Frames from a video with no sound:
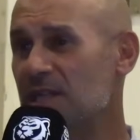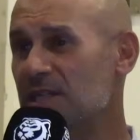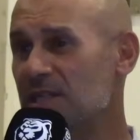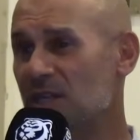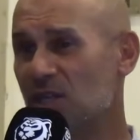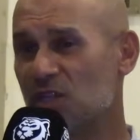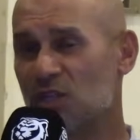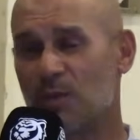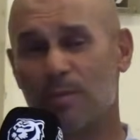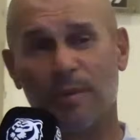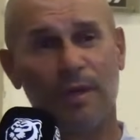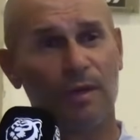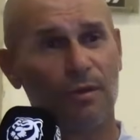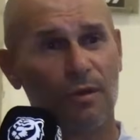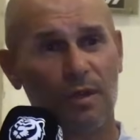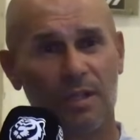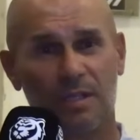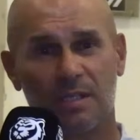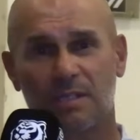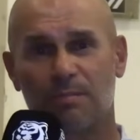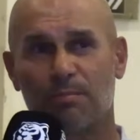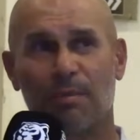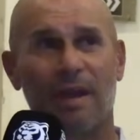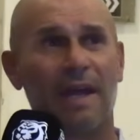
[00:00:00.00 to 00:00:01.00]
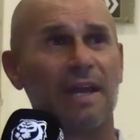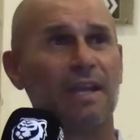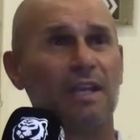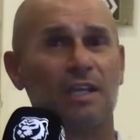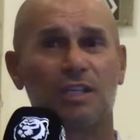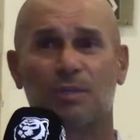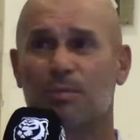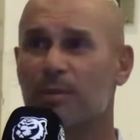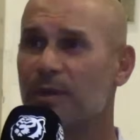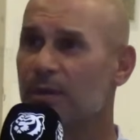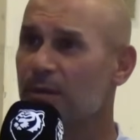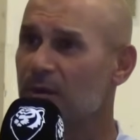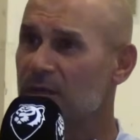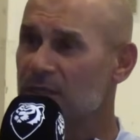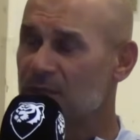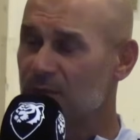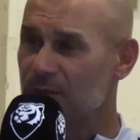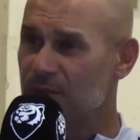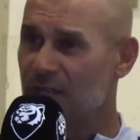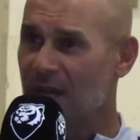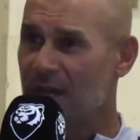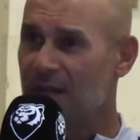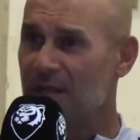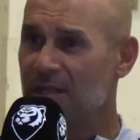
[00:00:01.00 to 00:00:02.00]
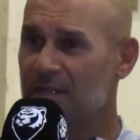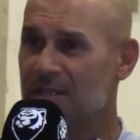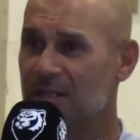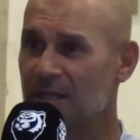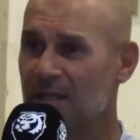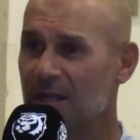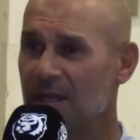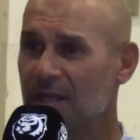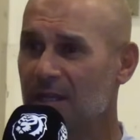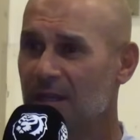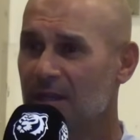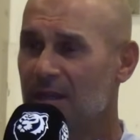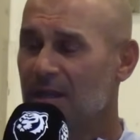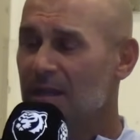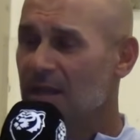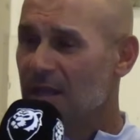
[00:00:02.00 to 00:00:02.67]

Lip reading: his experience, playing experience with JDT